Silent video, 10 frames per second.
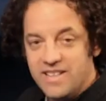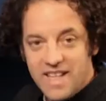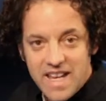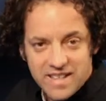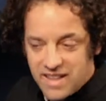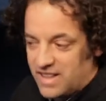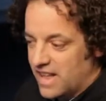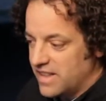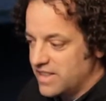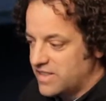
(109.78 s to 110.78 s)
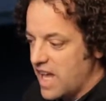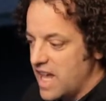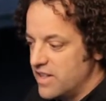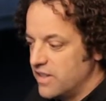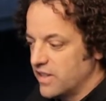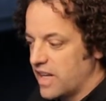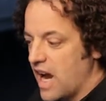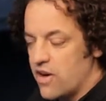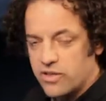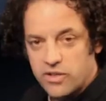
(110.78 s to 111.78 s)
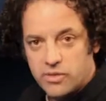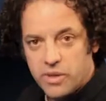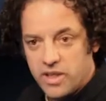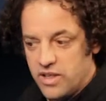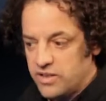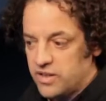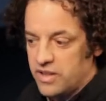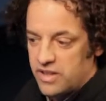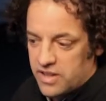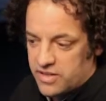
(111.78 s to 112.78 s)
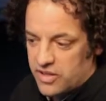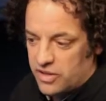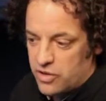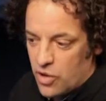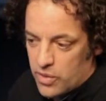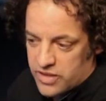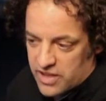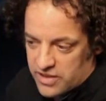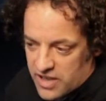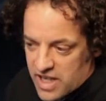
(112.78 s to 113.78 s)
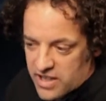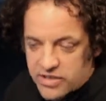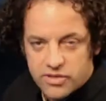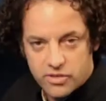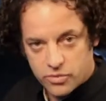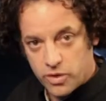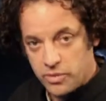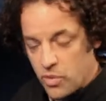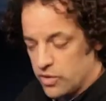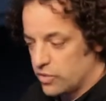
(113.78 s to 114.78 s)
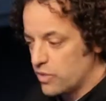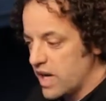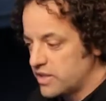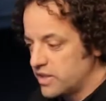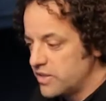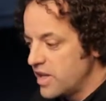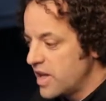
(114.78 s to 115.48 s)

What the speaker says: indented at least 10 characters, because essentially no one's actually saying this. This is really more direction,